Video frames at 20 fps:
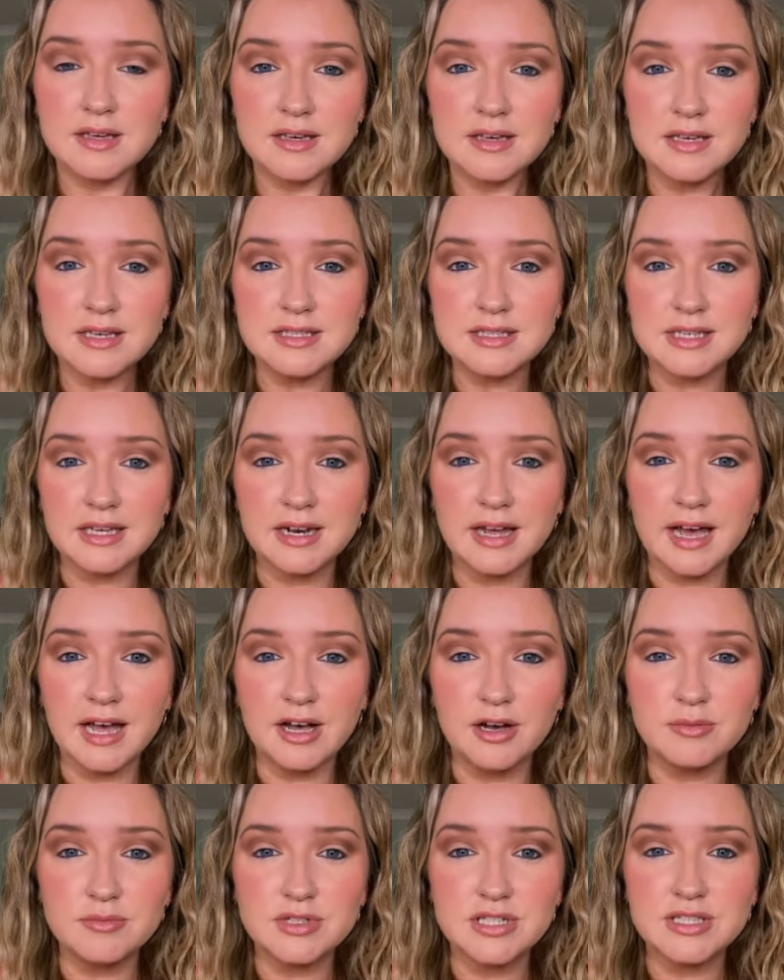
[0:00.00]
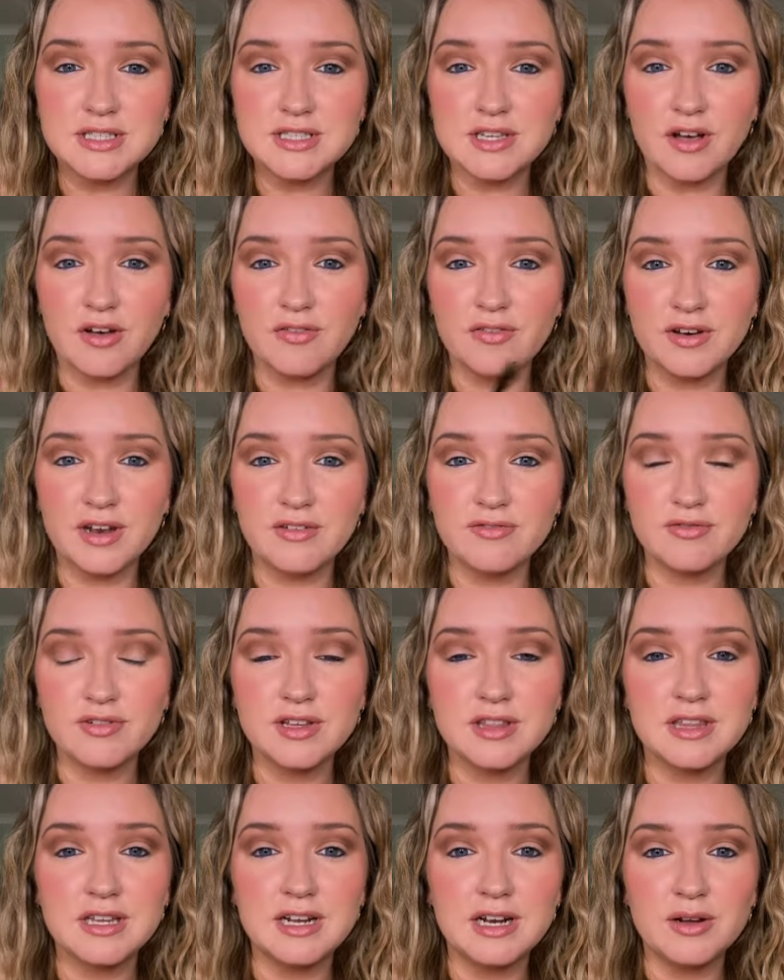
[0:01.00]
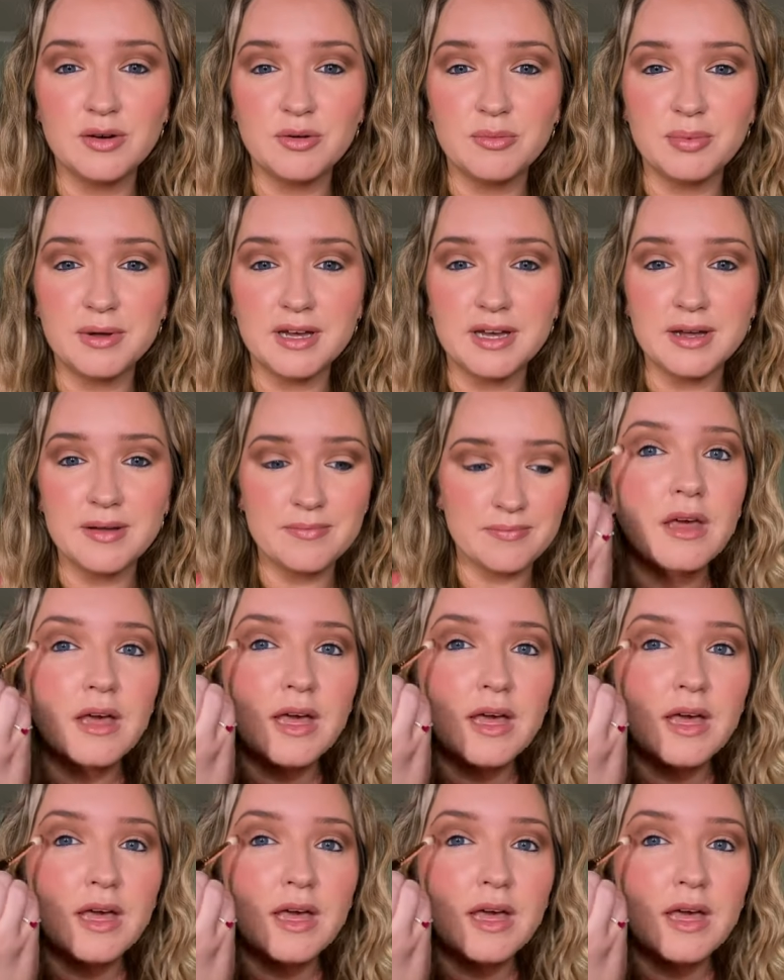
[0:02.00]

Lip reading: Is going to help to soften everything a little bit.